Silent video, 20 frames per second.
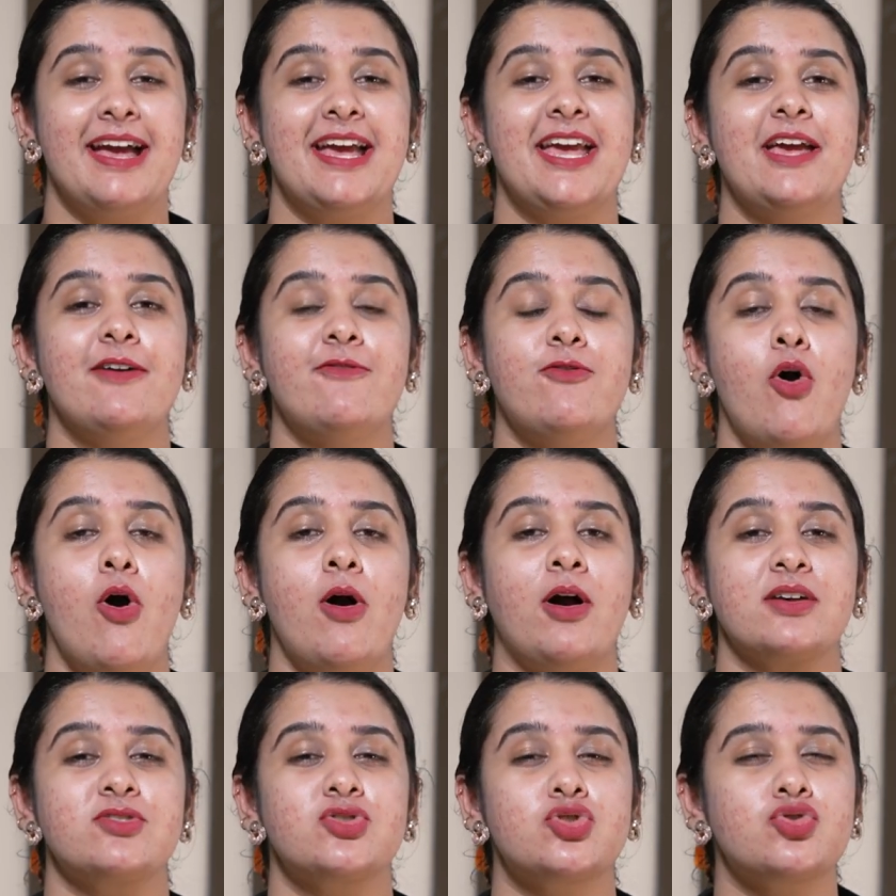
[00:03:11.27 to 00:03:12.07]

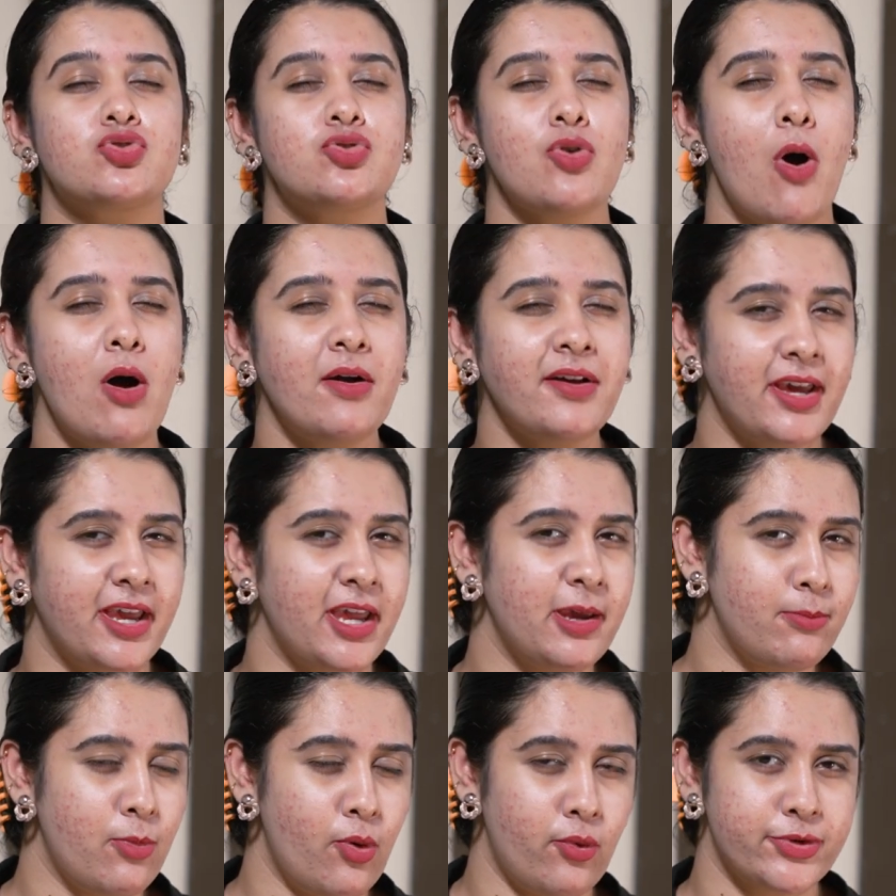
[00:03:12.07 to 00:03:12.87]
Evoke strong
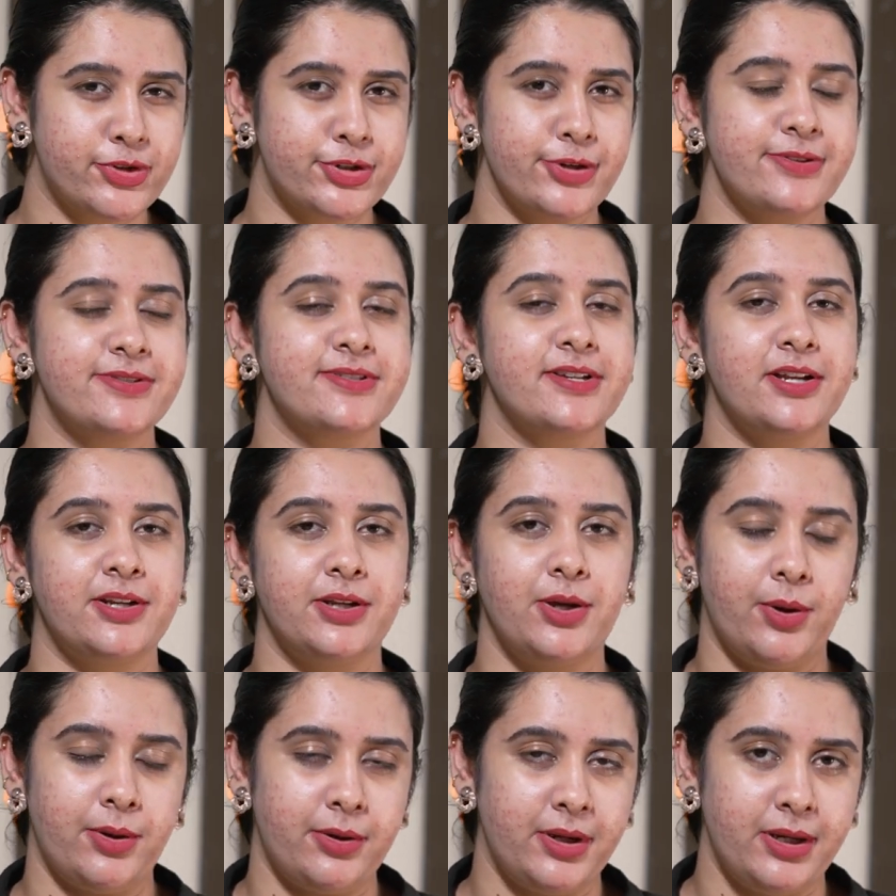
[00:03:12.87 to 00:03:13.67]
emotions in
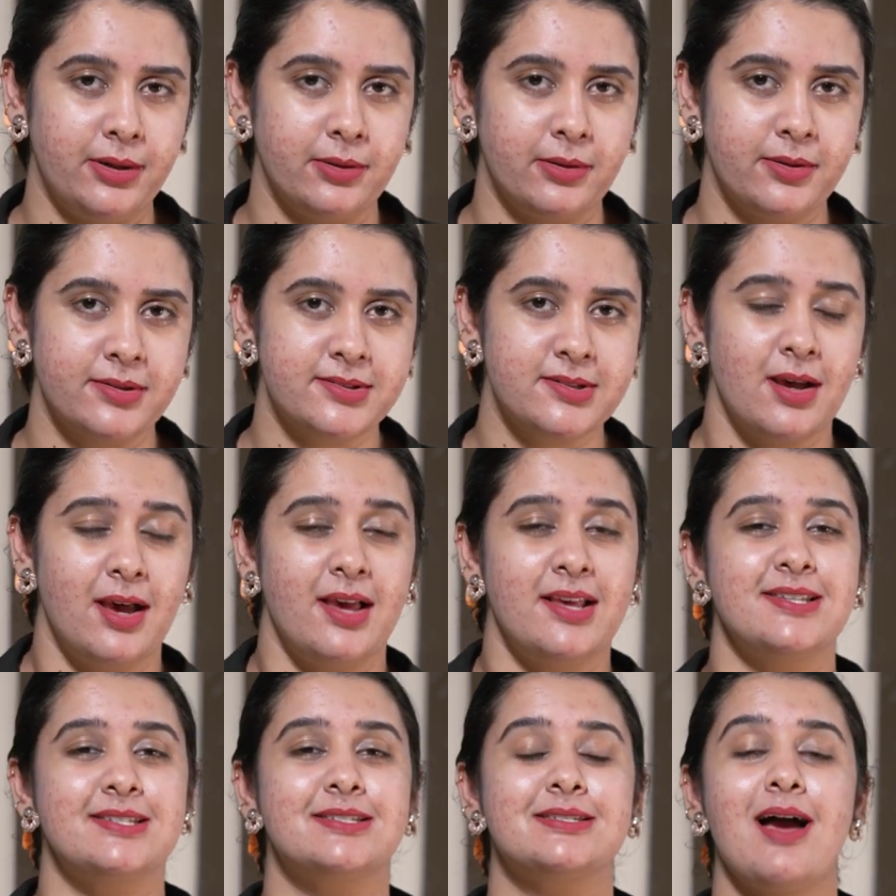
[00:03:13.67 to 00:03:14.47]
your readers.
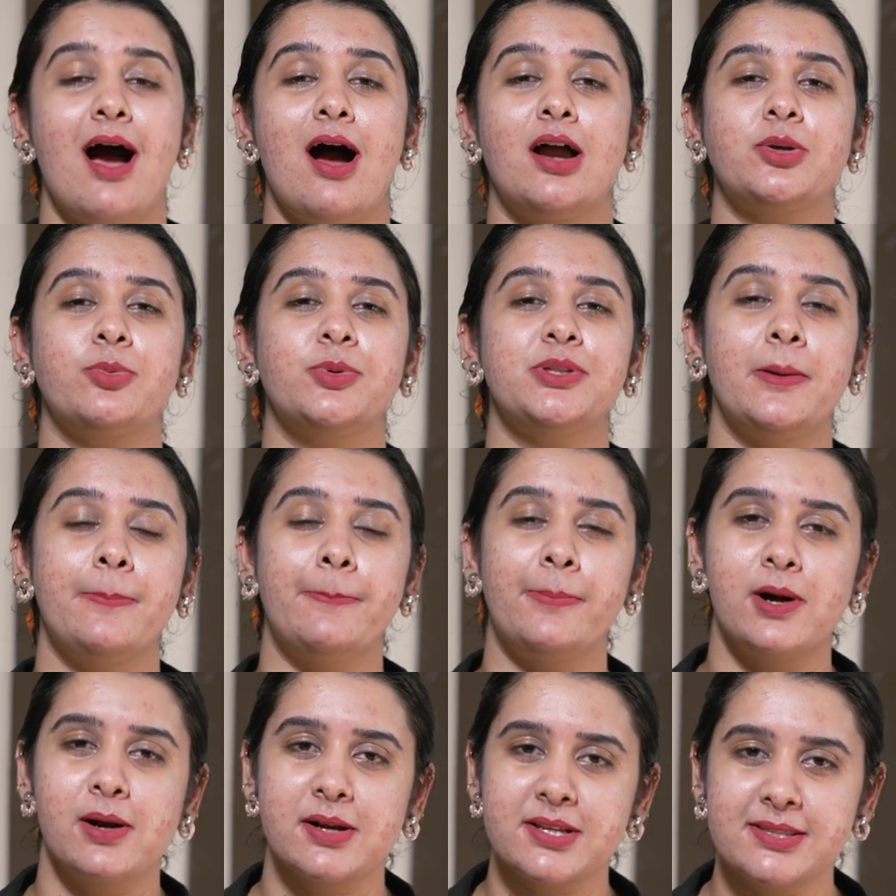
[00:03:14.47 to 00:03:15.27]
Start with a
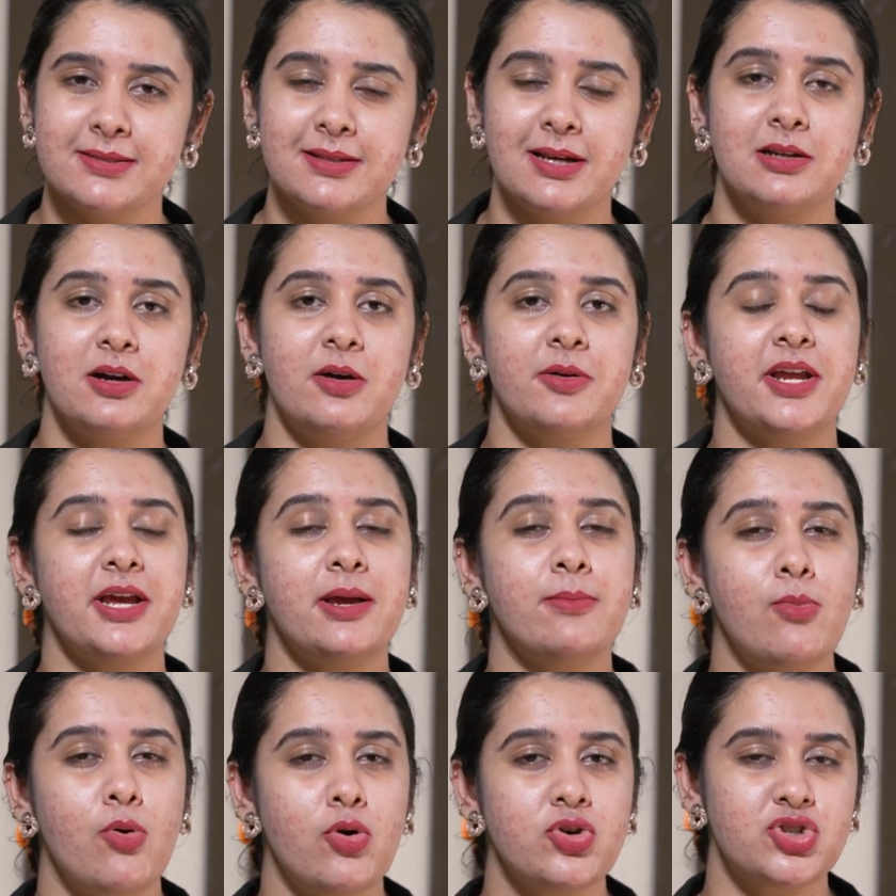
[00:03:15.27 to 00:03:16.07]
personal or
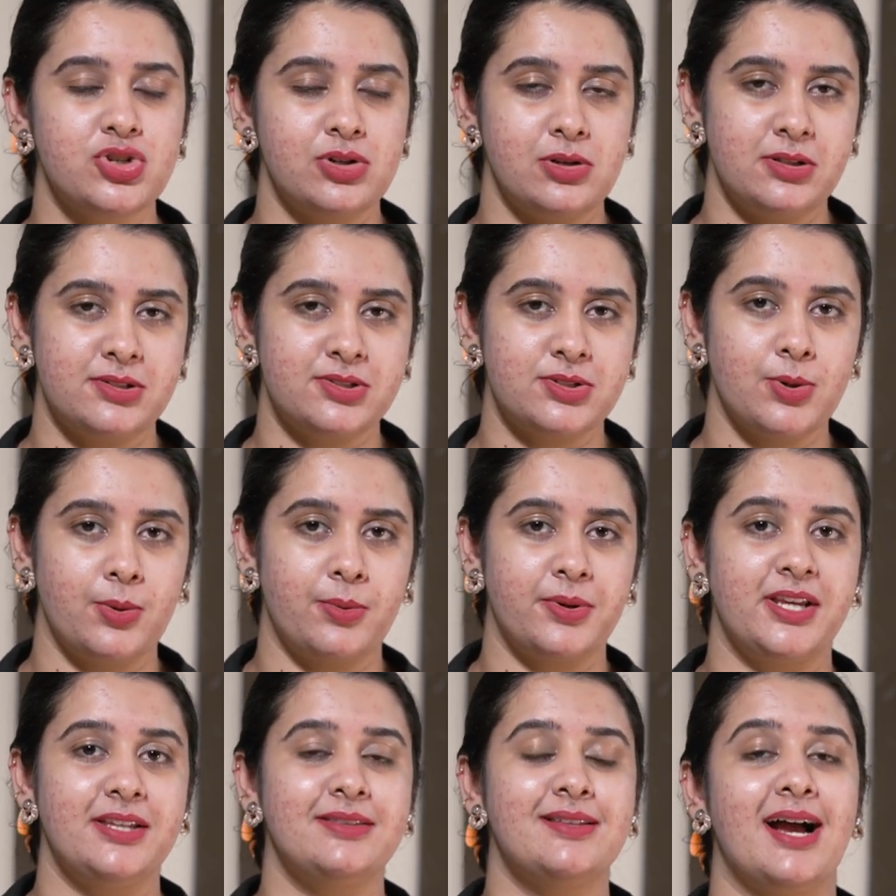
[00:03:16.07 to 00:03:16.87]
emotional
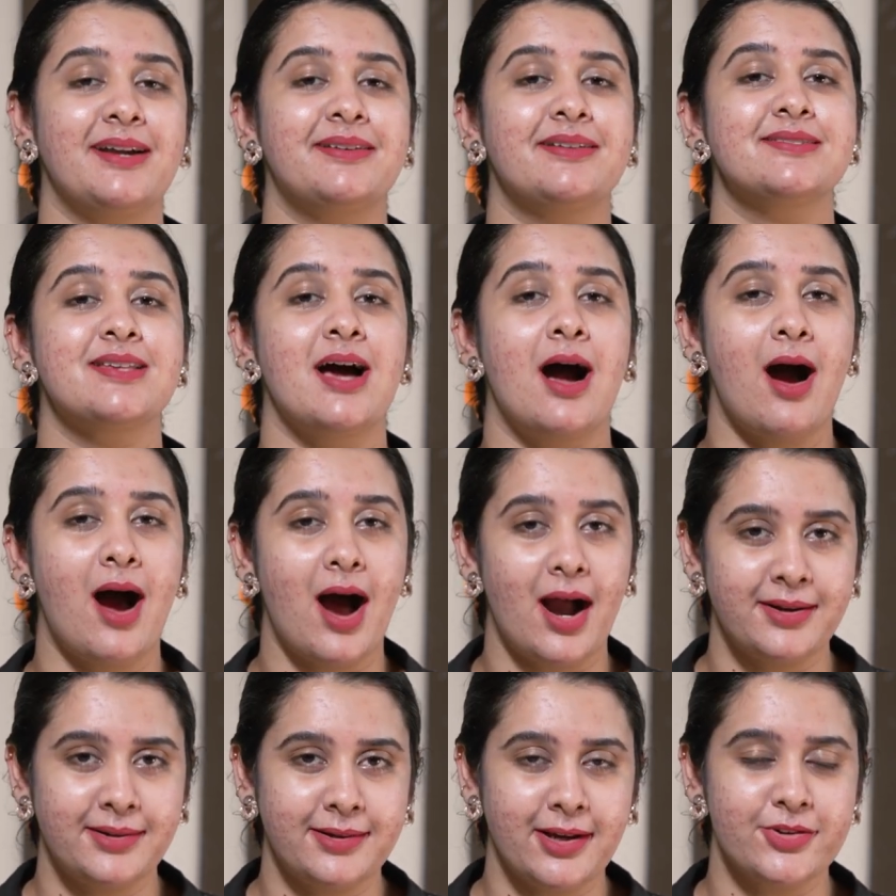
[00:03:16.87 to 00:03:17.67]
story that is
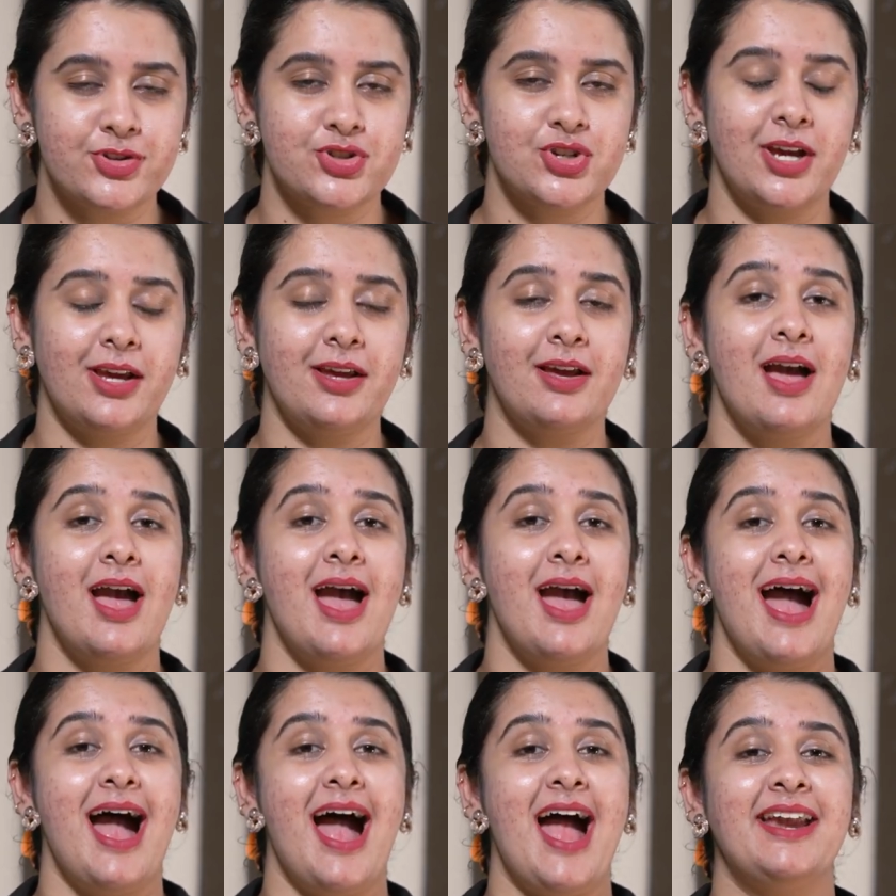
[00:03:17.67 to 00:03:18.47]
heart-touching
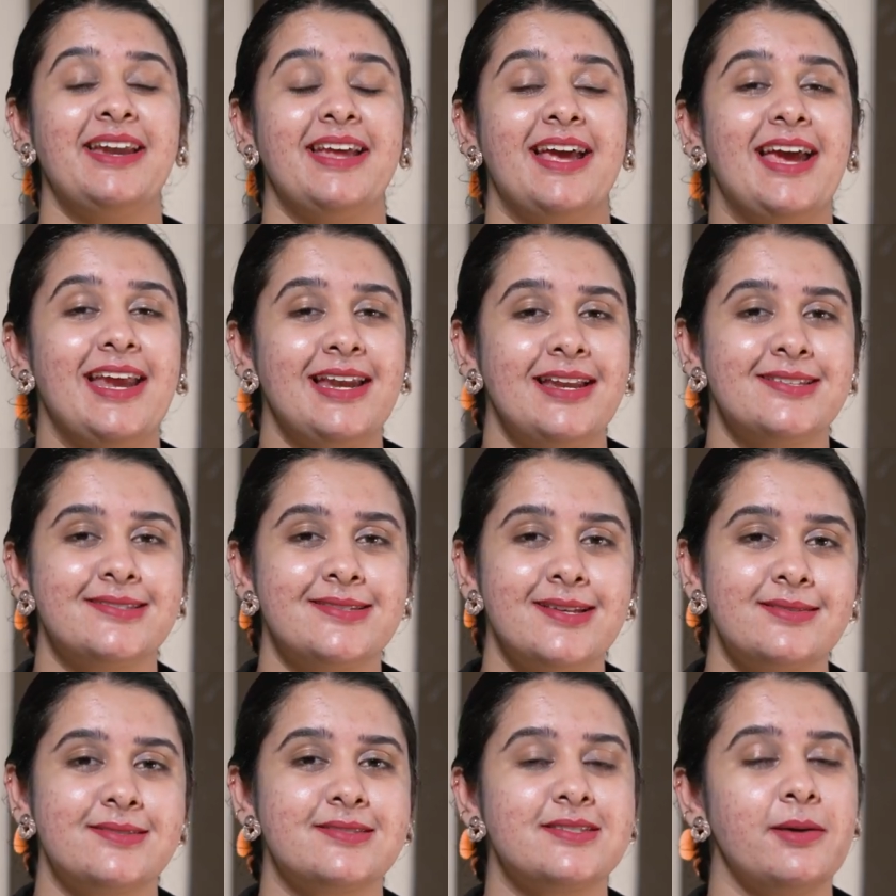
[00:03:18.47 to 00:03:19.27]
and
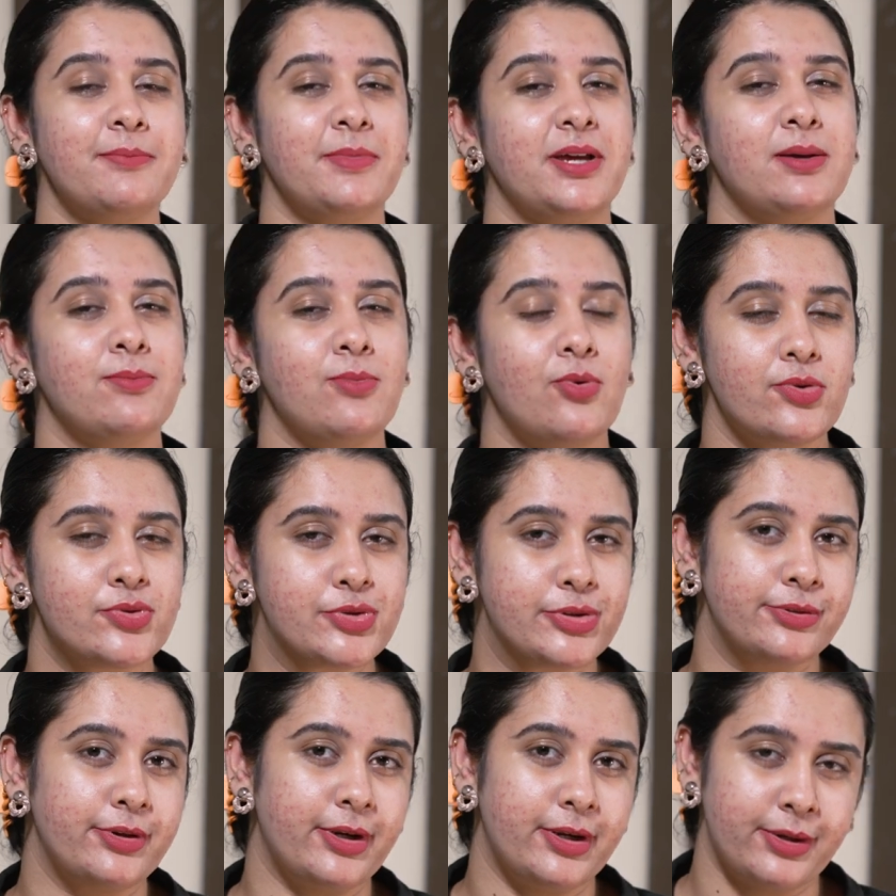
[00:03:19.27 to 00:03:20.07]
elicit some
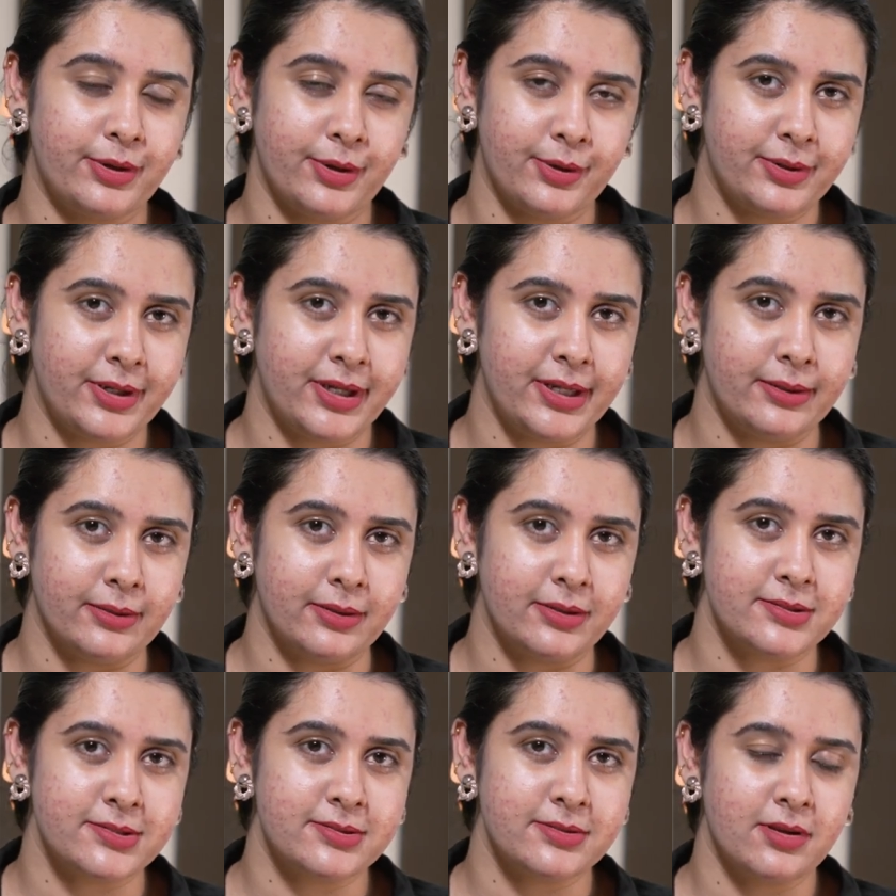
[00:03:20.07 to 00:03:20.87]
emotion in your
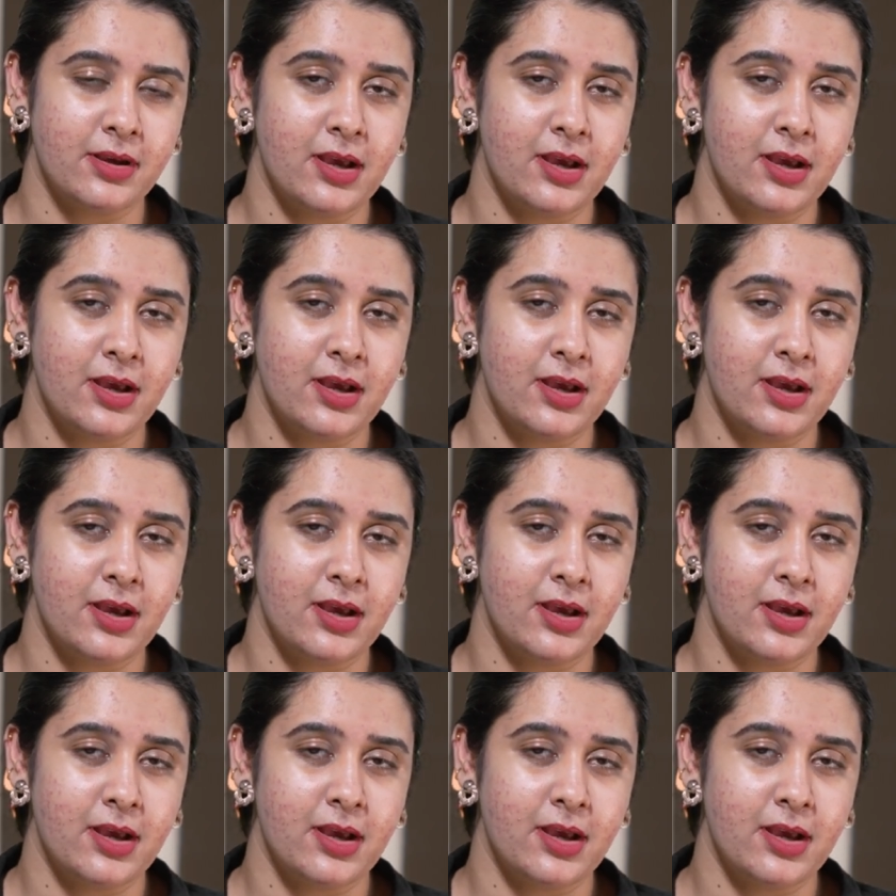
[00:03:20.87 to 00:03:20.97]
readers.